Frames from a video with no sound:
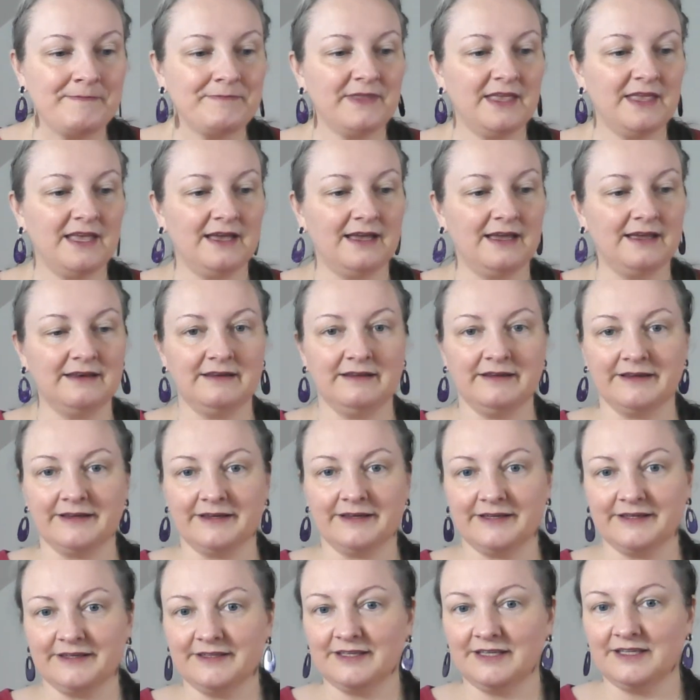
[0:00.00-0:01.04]
and
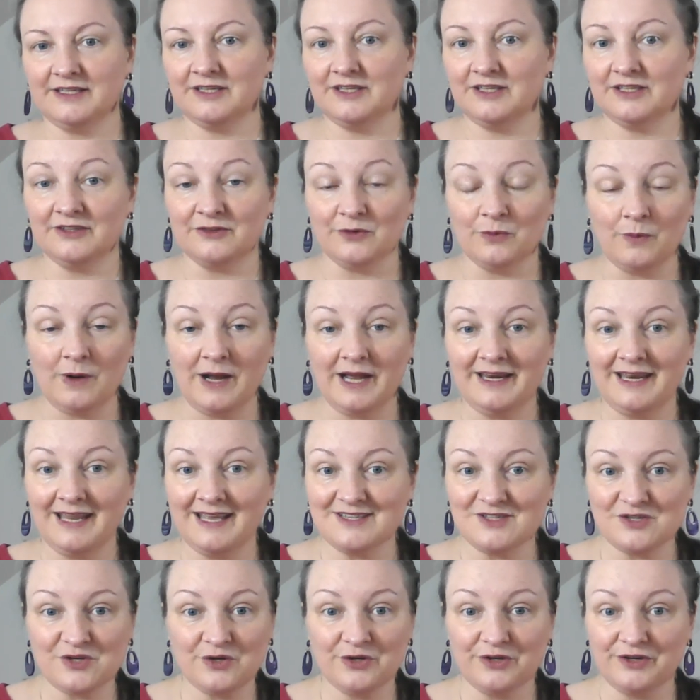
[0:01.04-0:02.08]
uh, the white
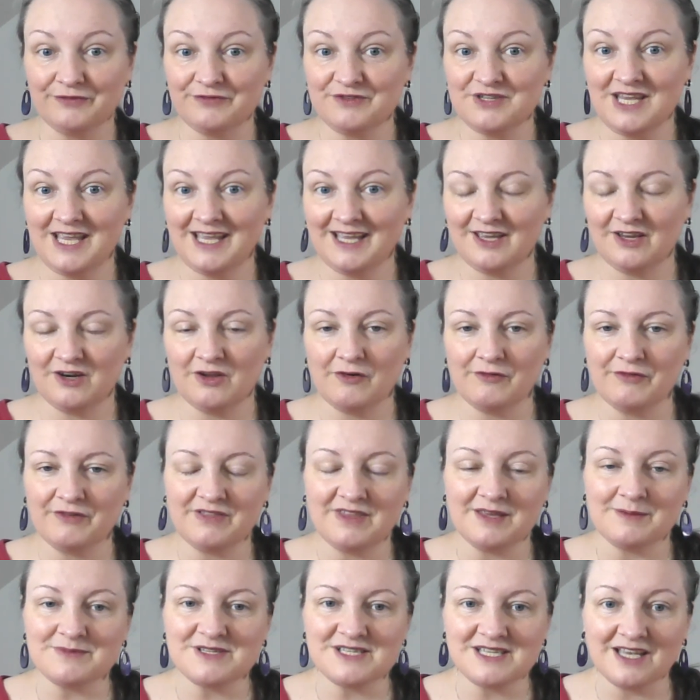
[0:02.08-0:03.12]
hats could have taken over
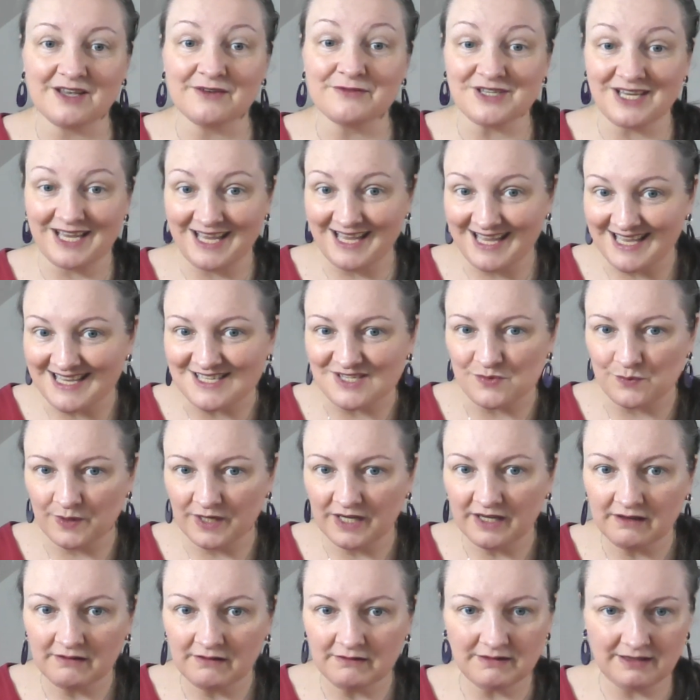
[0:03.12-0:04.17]
themselves as
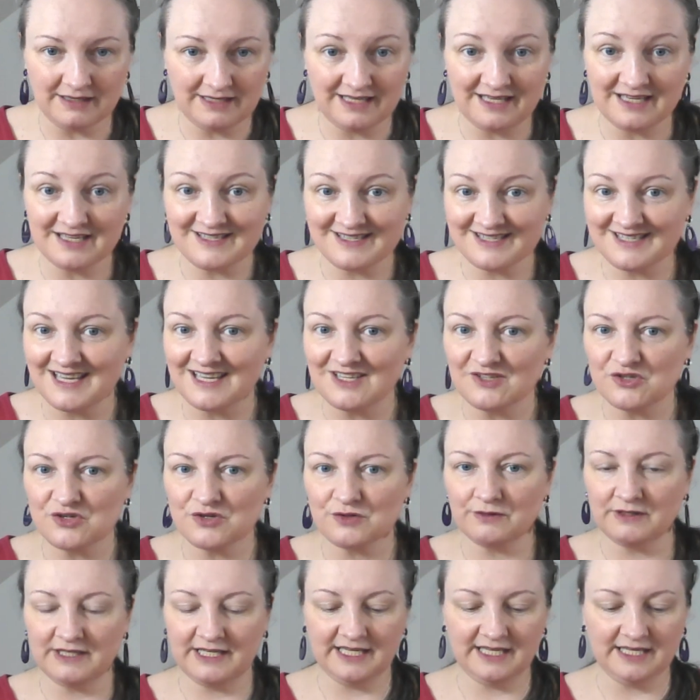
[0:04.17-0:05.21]
well,
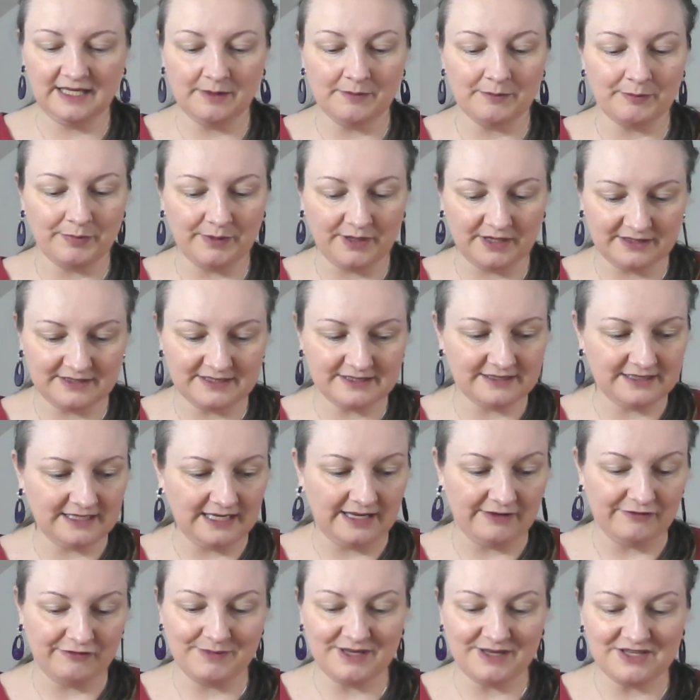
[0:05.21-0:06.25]
essentially. But
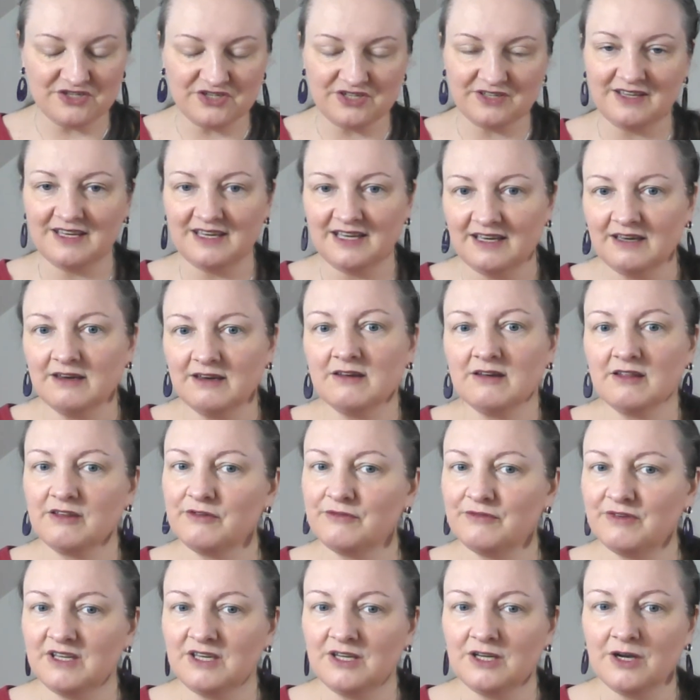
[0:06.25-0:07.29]
I've mentioned that in another
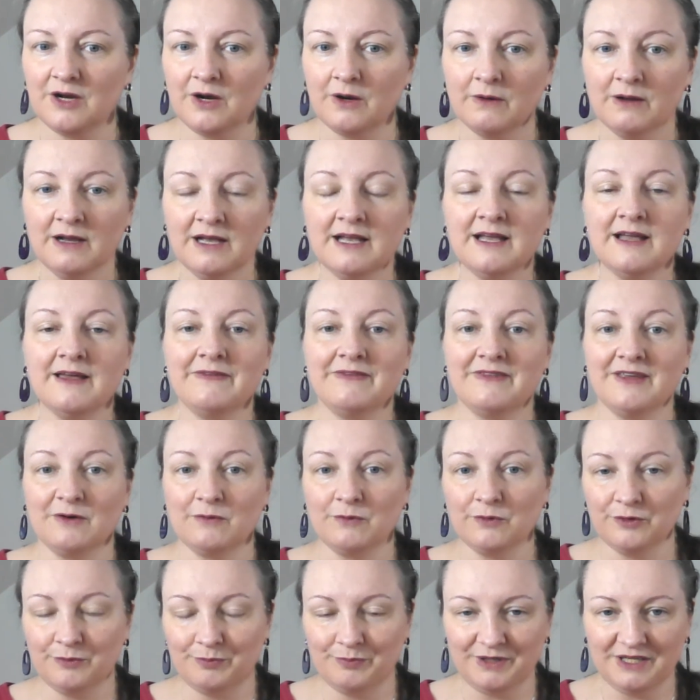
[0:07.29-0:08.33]
video. There
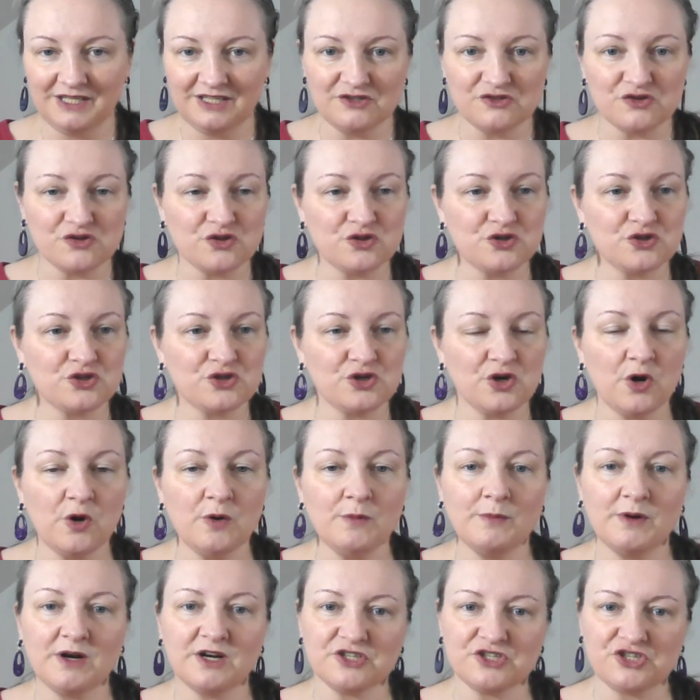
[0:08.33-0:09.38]
would be so
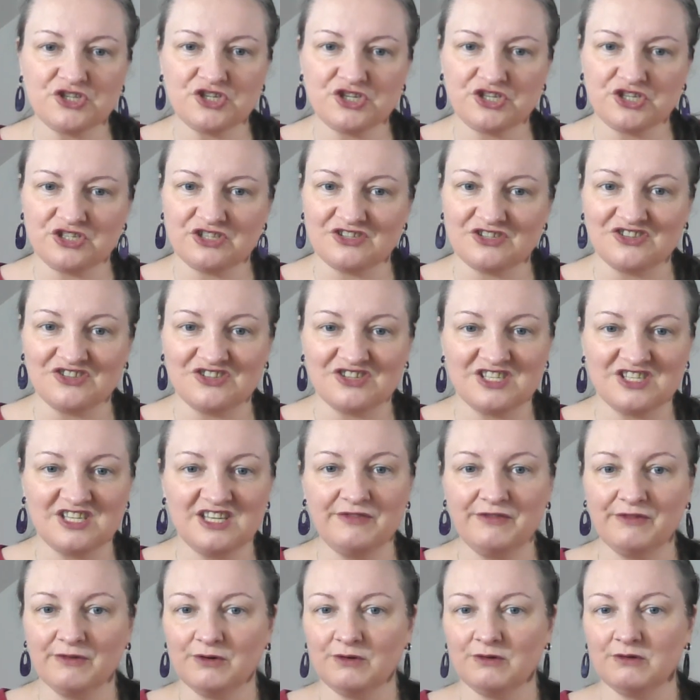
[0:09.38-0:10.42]
much
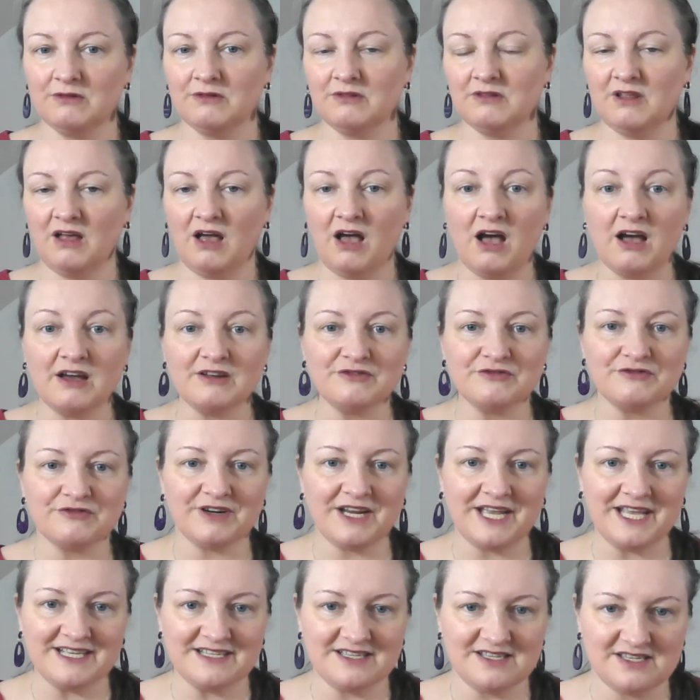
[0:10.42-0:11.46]
civil
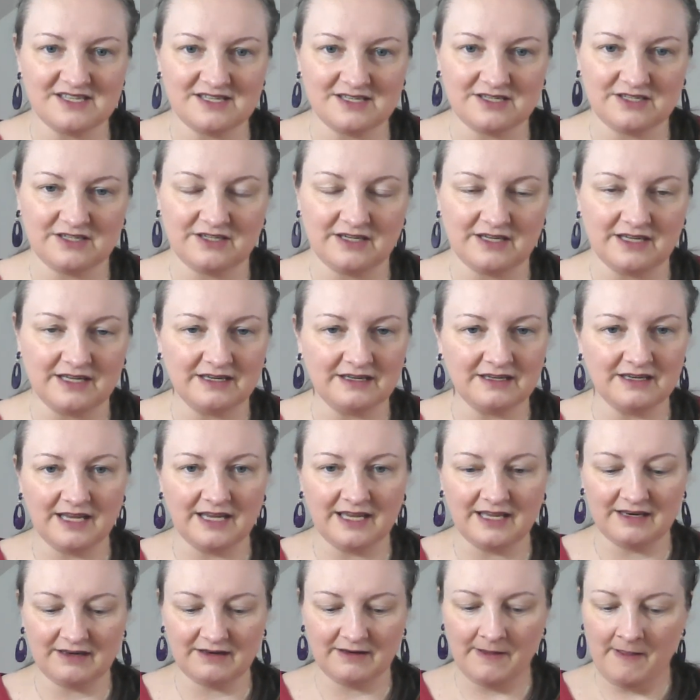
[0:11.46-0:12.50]
unrest and,
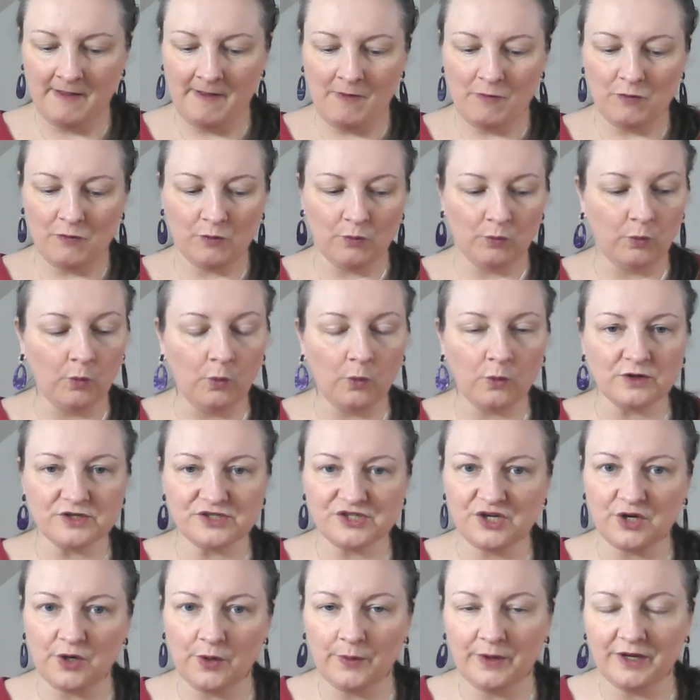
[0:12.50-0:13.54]
and wars
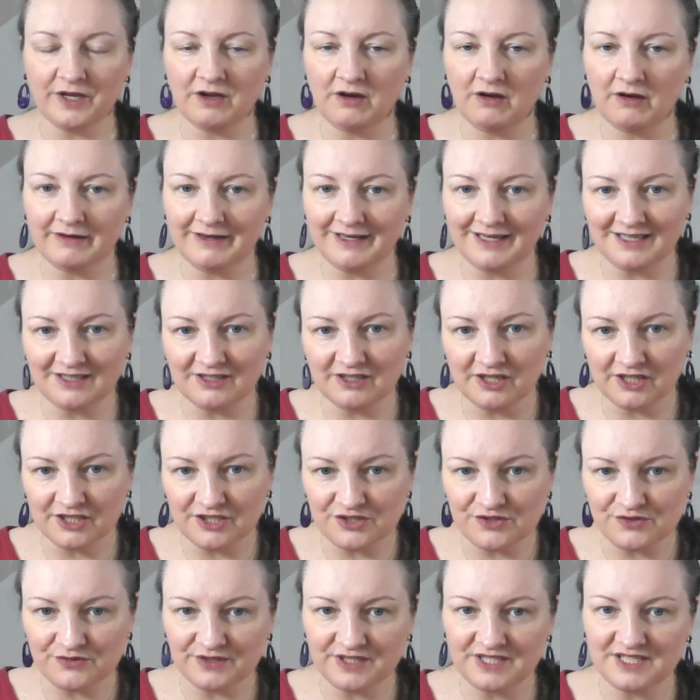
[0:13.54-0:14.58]
going on in
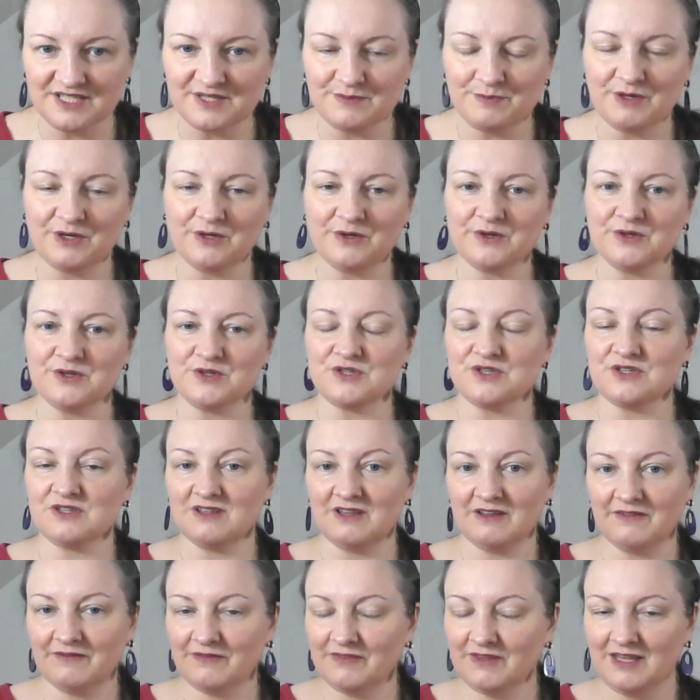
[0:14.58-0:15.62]
countries
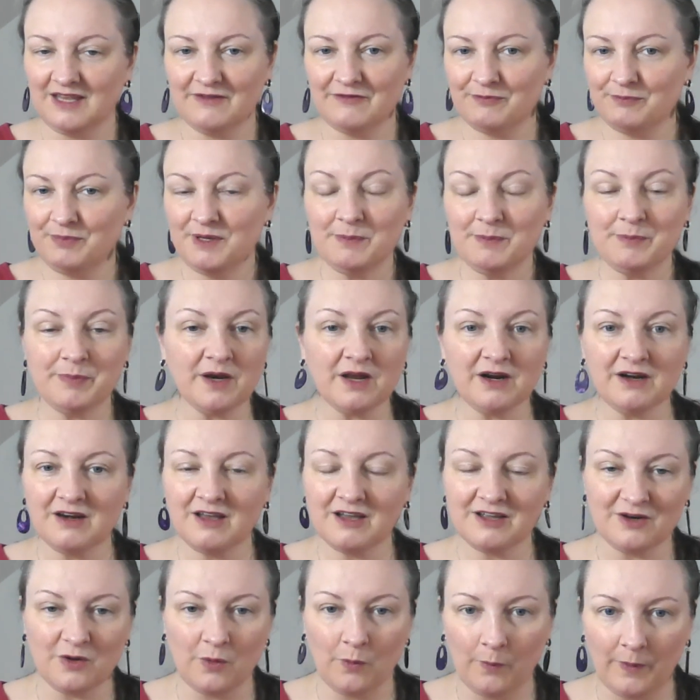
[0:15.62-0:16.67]
because if people are
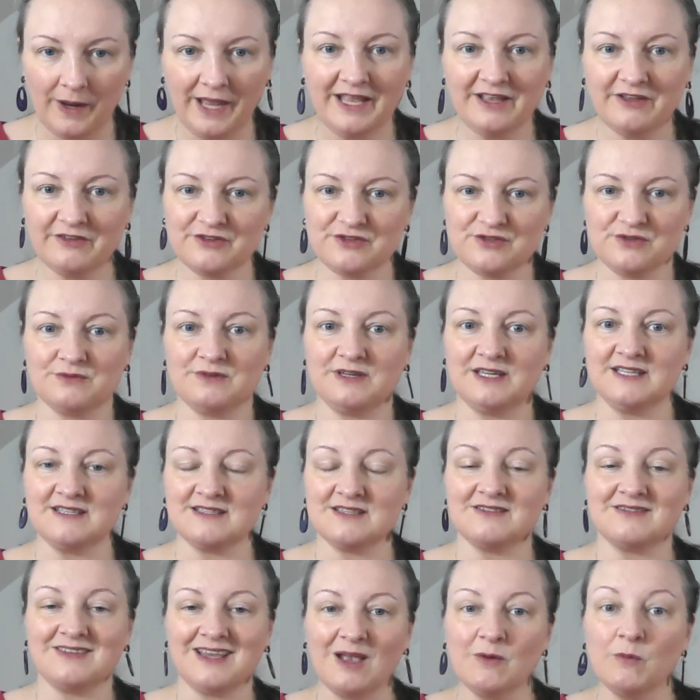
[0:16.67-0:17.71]
not awake to
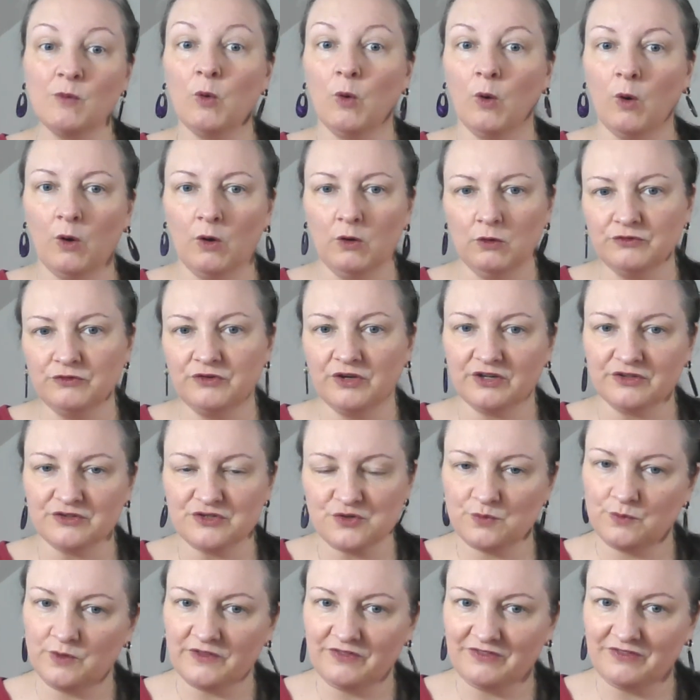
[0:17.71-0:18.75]
it, they will hold on
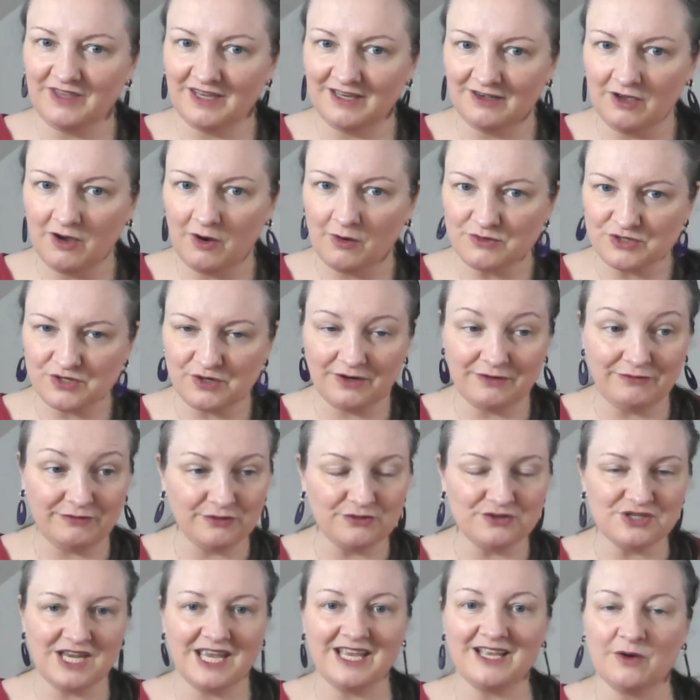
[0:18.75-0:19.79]
to what they know. So if you
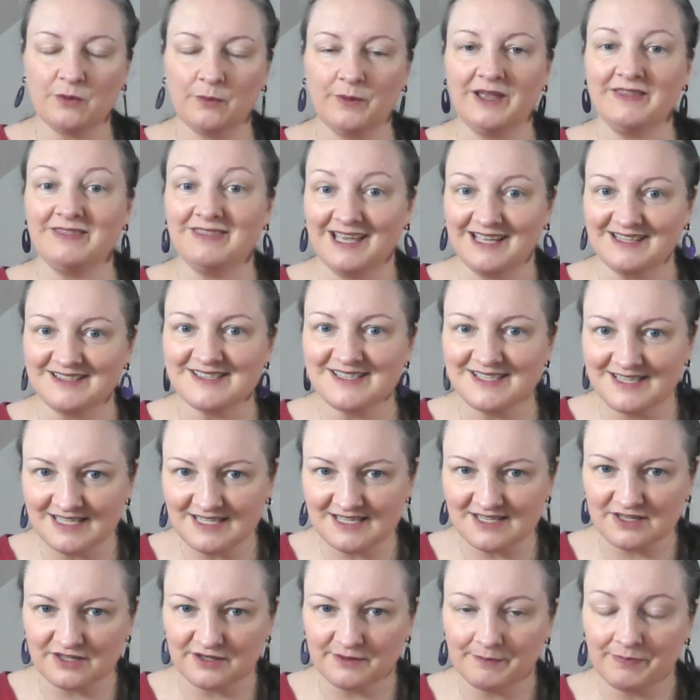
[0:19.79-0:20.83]
take away that
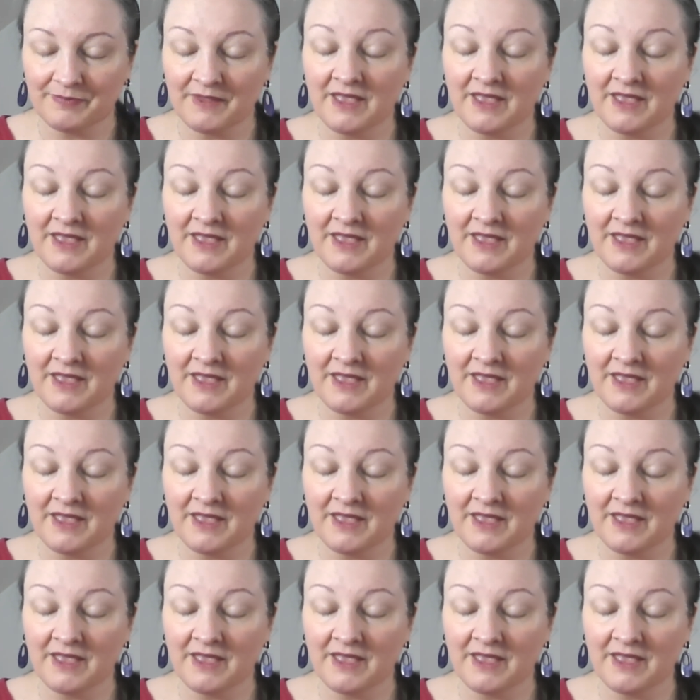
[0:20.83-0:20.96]
system